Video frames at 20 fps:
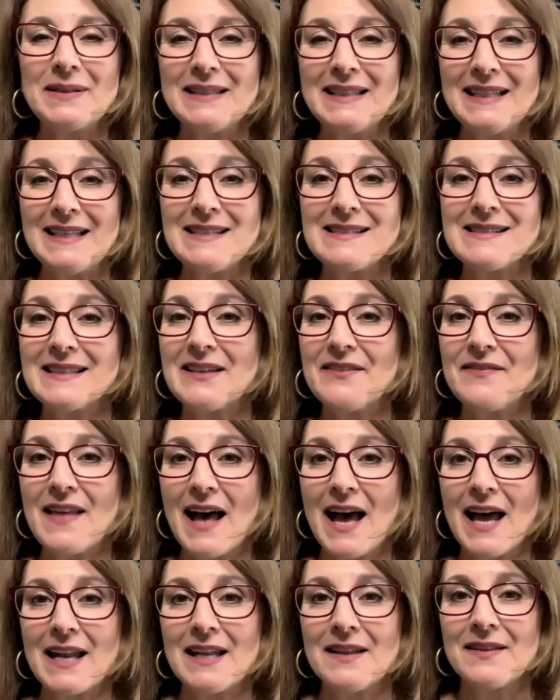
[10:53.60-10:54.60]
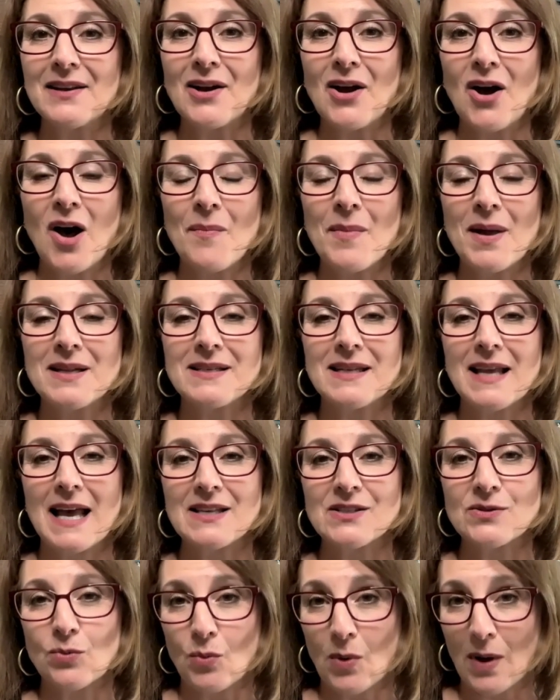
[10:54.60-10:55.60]
please leave that in the comment
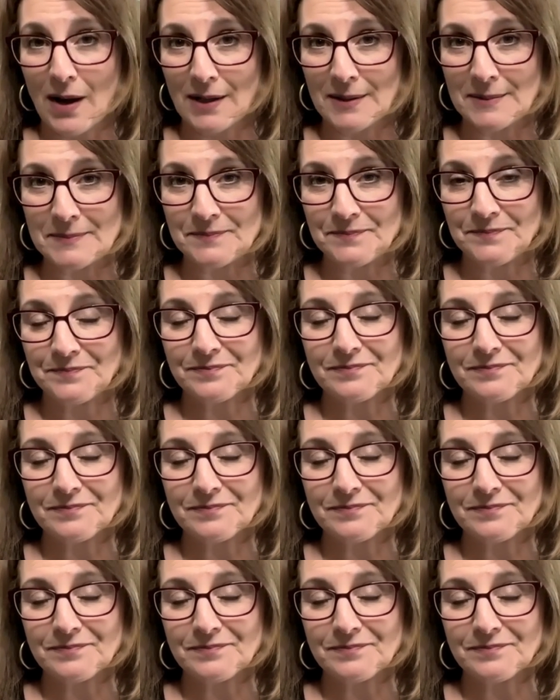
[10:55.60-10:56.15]
as well.